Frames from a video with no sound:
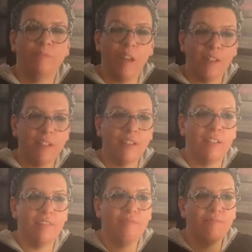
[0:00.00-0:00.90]
I like
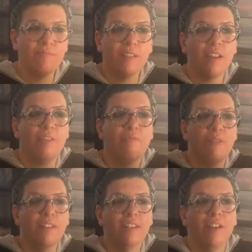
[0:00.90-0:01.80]
to kind of
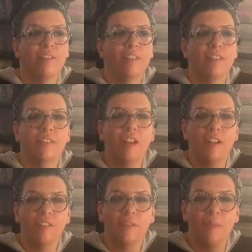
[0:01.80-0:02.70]
break down the
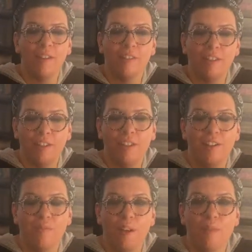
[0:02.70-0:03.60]
toxic masculinity
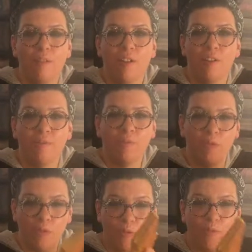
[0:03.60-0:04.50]
realm here
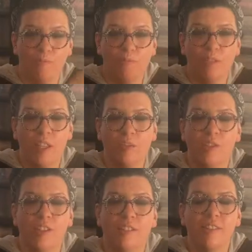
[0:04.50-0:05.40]
through
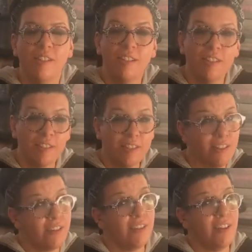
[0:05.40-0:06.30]
sandwiches. This is
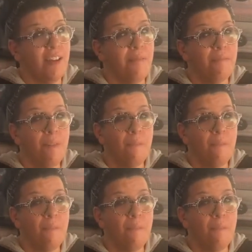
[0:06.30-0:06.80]
delicious, honey.